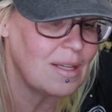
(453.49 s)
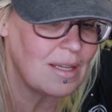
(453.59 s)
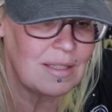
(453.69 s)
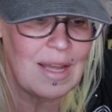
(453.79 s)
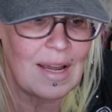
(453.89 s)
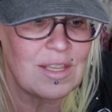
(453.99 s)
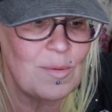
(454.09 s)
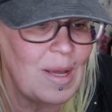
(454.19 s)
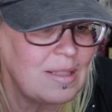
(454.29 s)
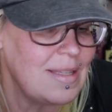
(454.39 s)
and
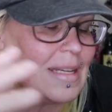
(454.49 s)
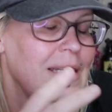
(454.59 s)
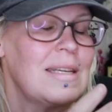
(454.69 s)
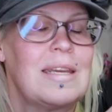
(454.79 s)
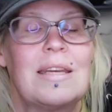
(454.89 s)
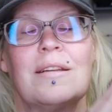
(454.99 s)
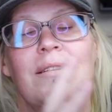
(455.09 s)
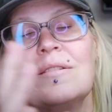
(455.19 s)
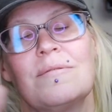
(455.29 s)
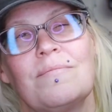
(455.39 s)
documenting
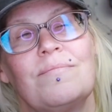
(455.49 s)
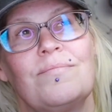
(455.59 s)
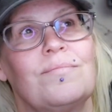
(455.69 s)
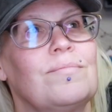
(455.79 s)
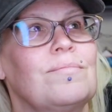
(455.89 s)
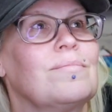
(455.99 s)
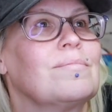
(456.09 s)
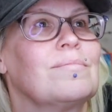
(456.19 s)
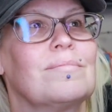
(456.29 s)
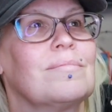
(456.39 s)
and
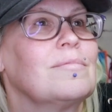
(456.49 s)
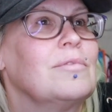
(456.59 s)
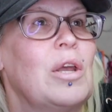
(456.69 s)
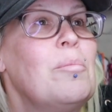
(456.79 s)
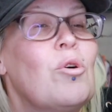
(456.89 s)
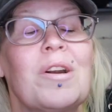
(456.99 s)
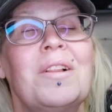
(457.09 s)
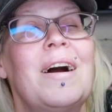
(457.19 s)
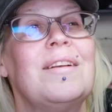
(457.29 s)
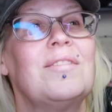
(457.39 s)

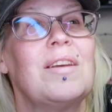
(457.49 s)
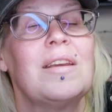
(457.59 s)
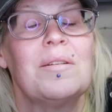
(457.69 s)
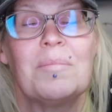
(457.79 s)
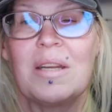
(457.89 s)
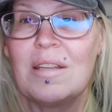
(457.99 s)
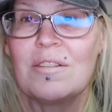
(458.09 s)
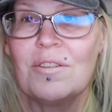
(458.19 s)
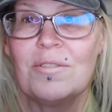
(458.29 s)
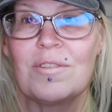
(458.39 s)
immortalizing my
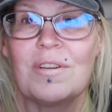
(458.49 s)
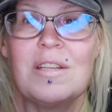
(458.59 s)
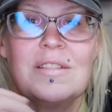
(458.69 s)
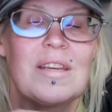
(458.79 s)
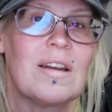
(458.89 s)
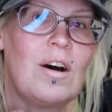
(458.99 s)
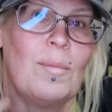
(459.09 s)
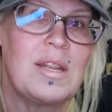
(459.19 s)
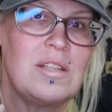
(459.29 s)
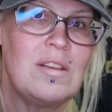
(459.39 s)
dental journey to get all
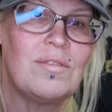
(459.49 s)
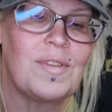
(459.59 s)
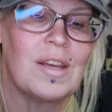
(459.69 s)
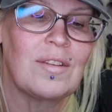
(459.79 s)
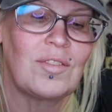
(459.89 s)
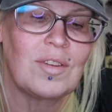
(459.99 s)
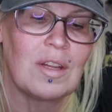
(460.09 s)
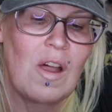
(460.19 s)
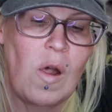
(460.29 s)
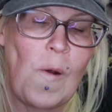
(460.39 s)
my teeth fixed,
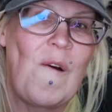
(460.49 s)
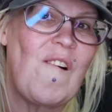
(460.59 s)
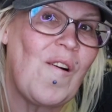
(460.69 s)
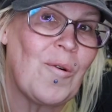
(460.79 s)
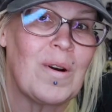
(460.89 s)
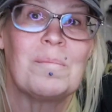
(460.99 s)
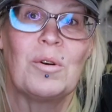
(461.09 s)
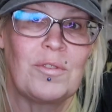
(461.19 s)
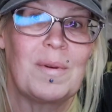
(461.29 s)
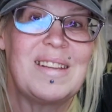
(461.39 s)
or
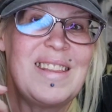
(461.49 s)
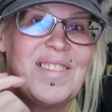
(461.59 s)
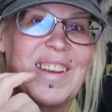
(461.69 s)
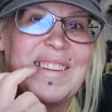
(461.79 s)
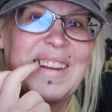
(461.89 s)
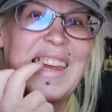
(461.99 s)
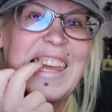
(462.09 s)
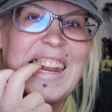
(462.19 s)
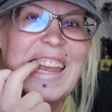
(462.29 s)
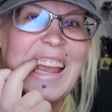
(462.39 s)
most of my teeth fixed, and
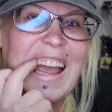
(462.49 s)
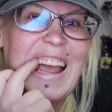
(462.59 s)
getting